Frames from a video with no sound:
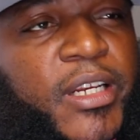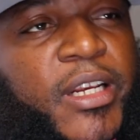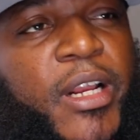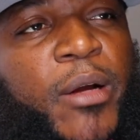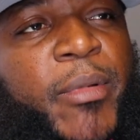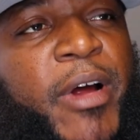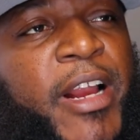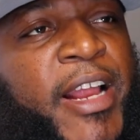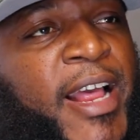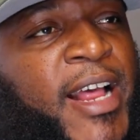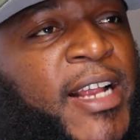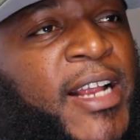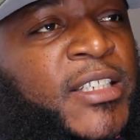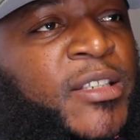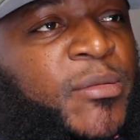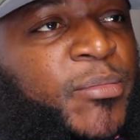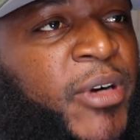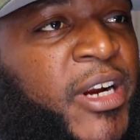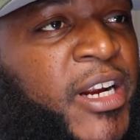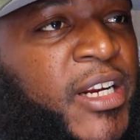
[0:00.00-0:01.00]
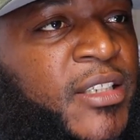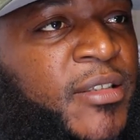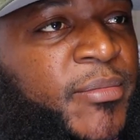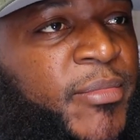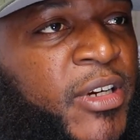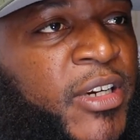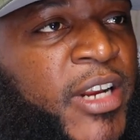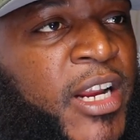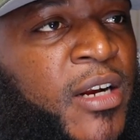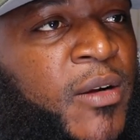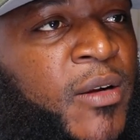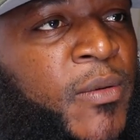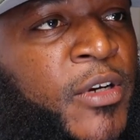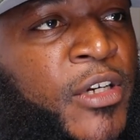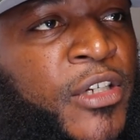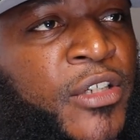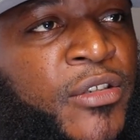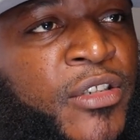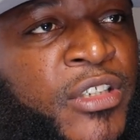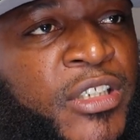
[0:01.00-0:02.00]
Nobody has the brains, bro. They don't
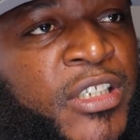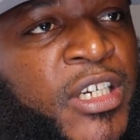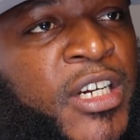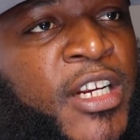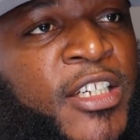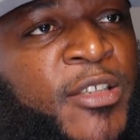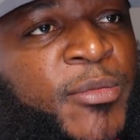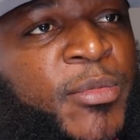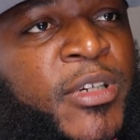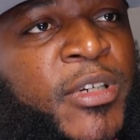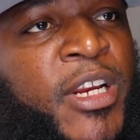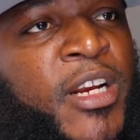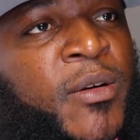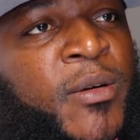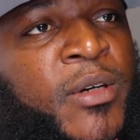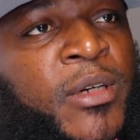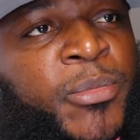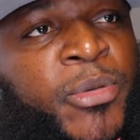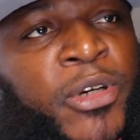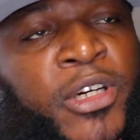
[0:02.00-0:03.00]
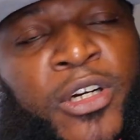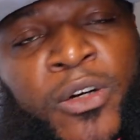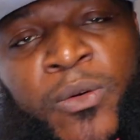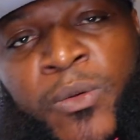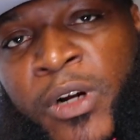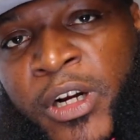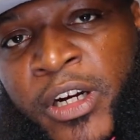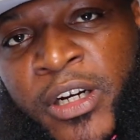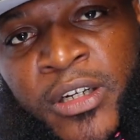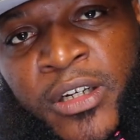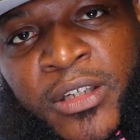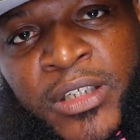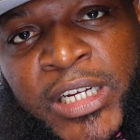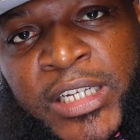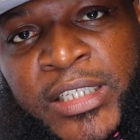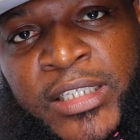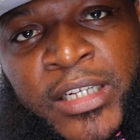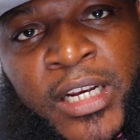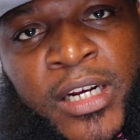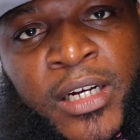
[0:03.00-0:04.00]
want to do shit else, but they don't want to put in the work or
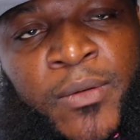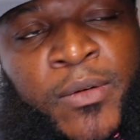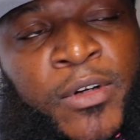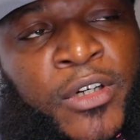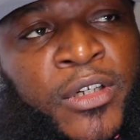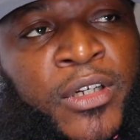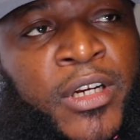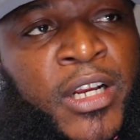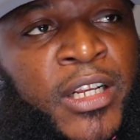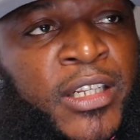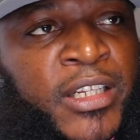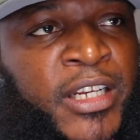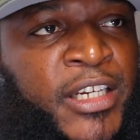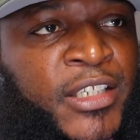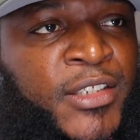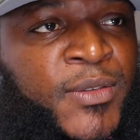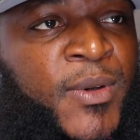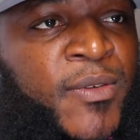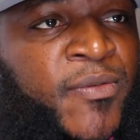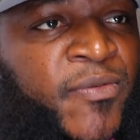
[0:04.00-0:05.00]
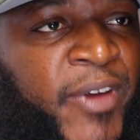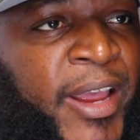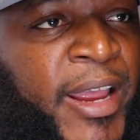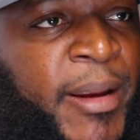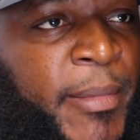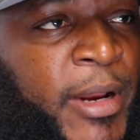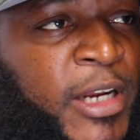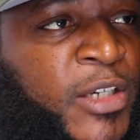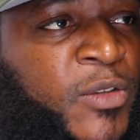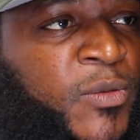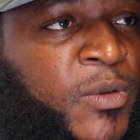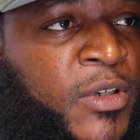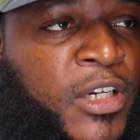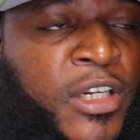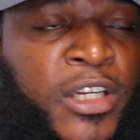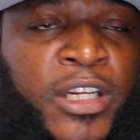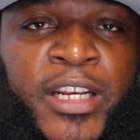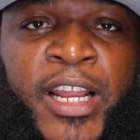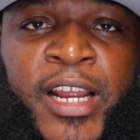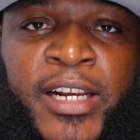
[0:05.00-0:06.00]
nothing. They don't want to do nothing. They just want fame. They just want to
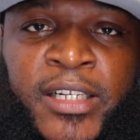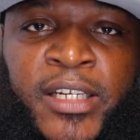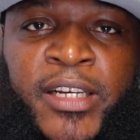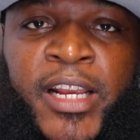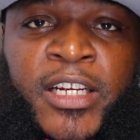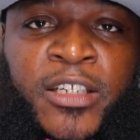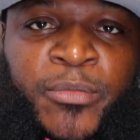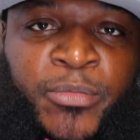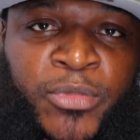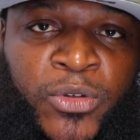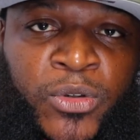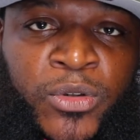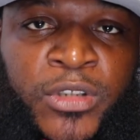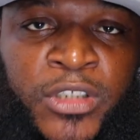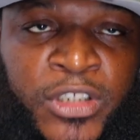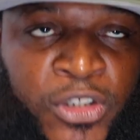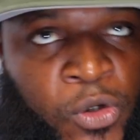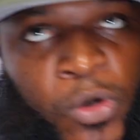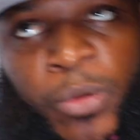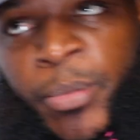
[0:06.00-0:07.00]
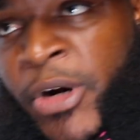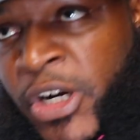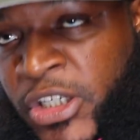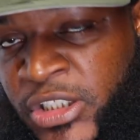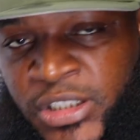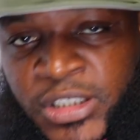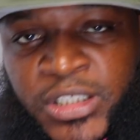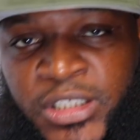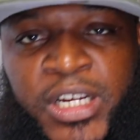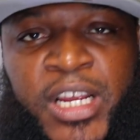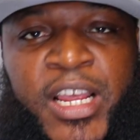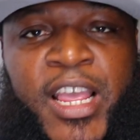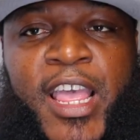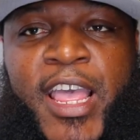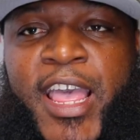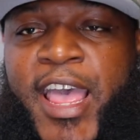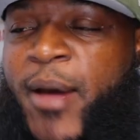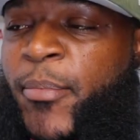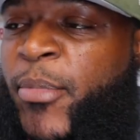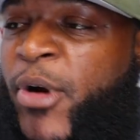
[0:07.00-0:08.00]
look like the next cool person.
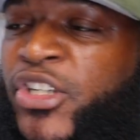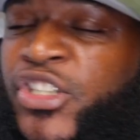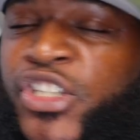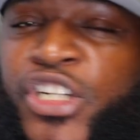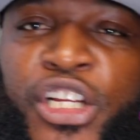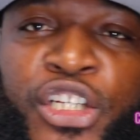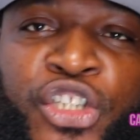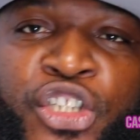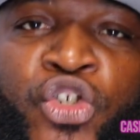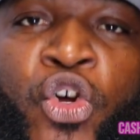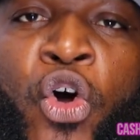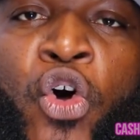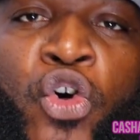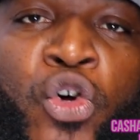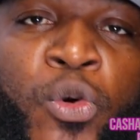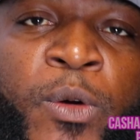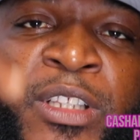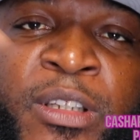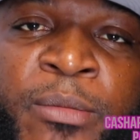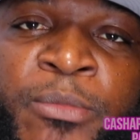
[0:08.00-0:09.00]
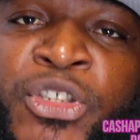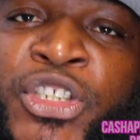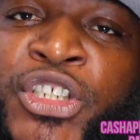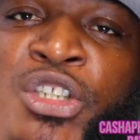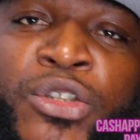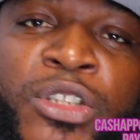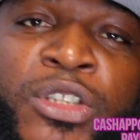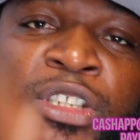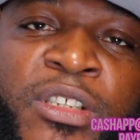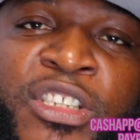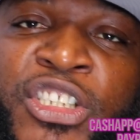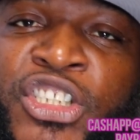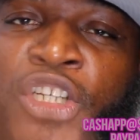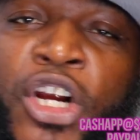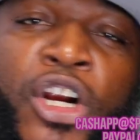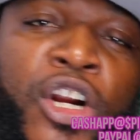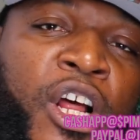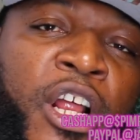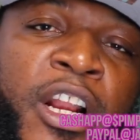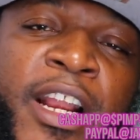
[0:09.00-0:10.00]
That person looks cool with them shoes and the
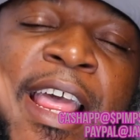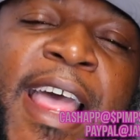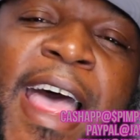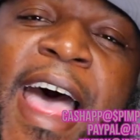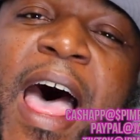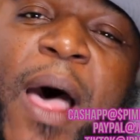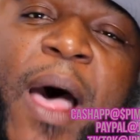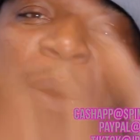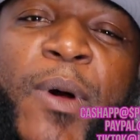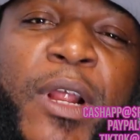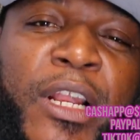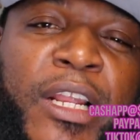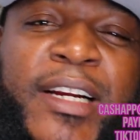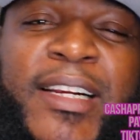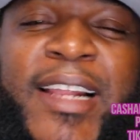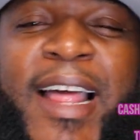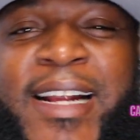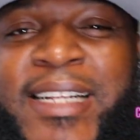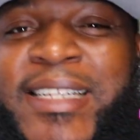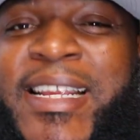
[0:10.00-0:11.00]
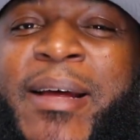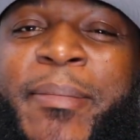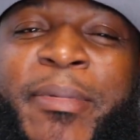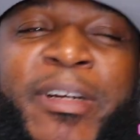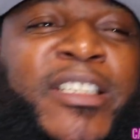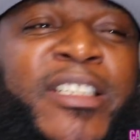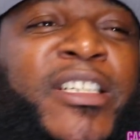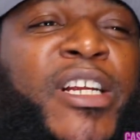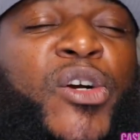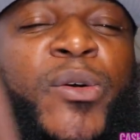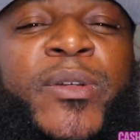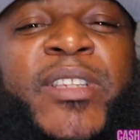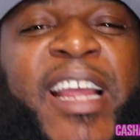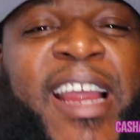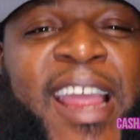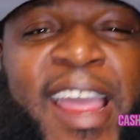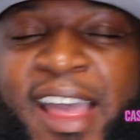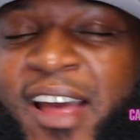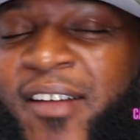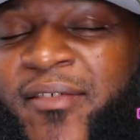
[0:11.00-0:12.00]
shirt on. I want to look like them because look what
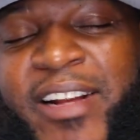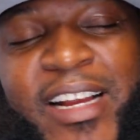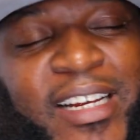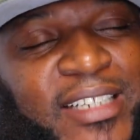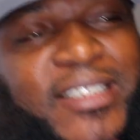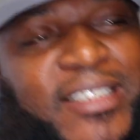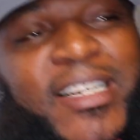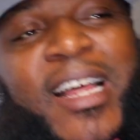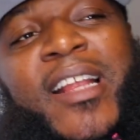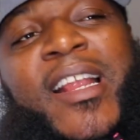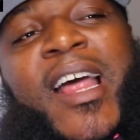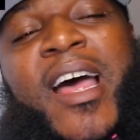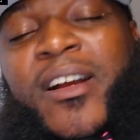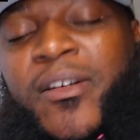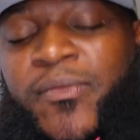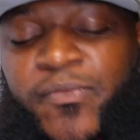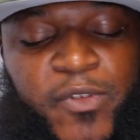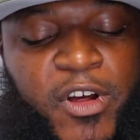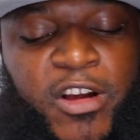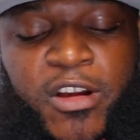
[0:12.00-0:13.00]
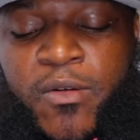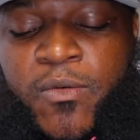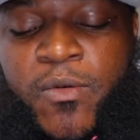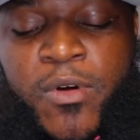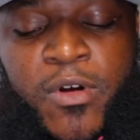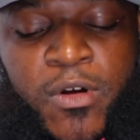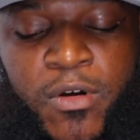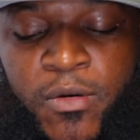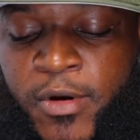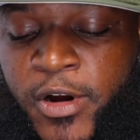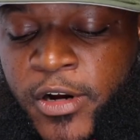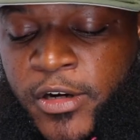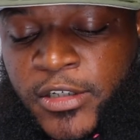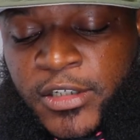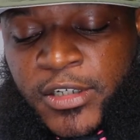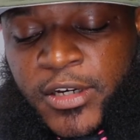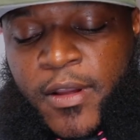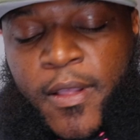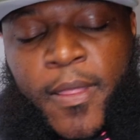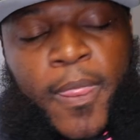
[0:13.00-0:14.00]
they have. That's not how the fucking world works. I
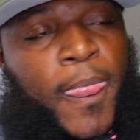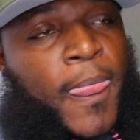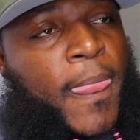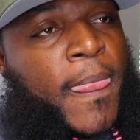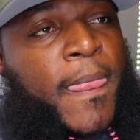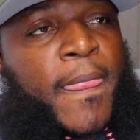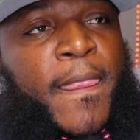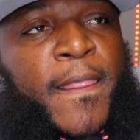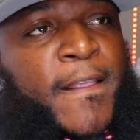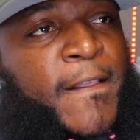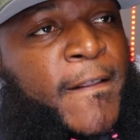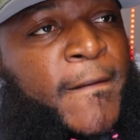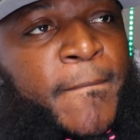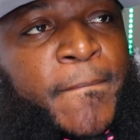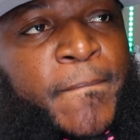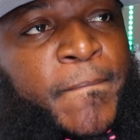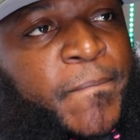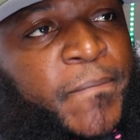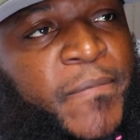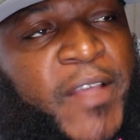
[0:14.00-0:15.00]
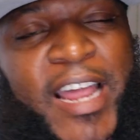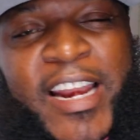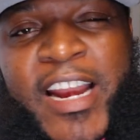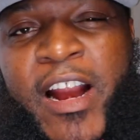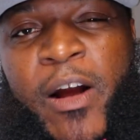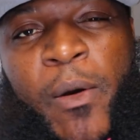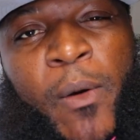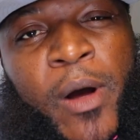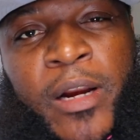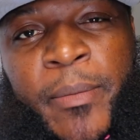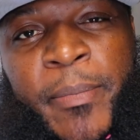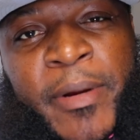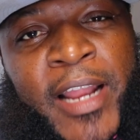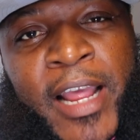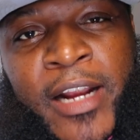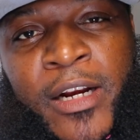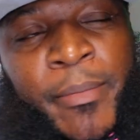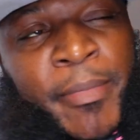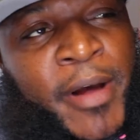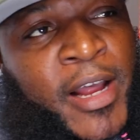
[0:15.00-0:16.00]
never wanted to be
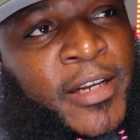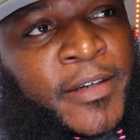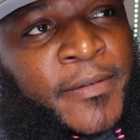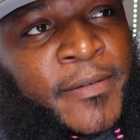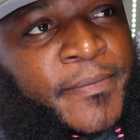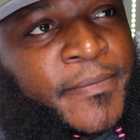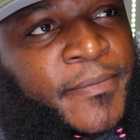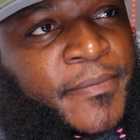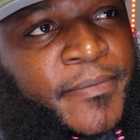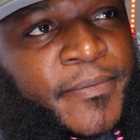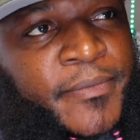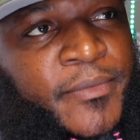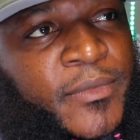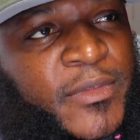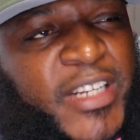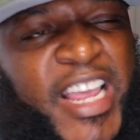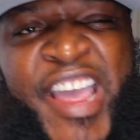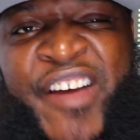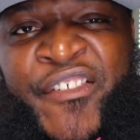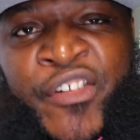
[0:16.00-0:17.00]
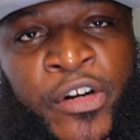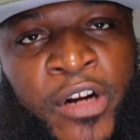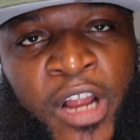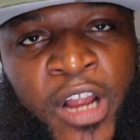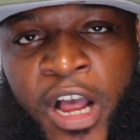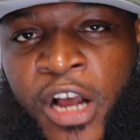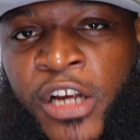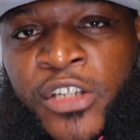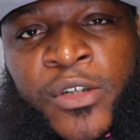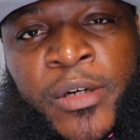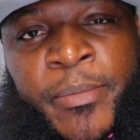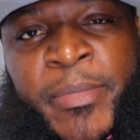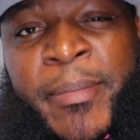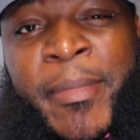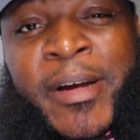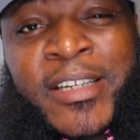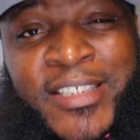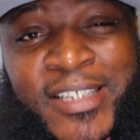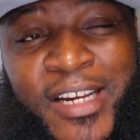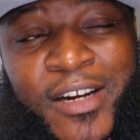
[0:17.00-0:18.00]
like nobody. Ever. I always want to be
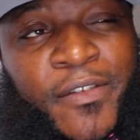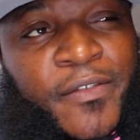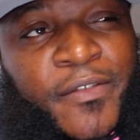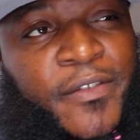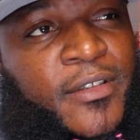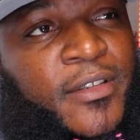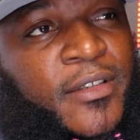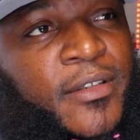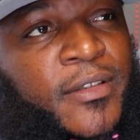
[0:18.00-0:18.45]
myself.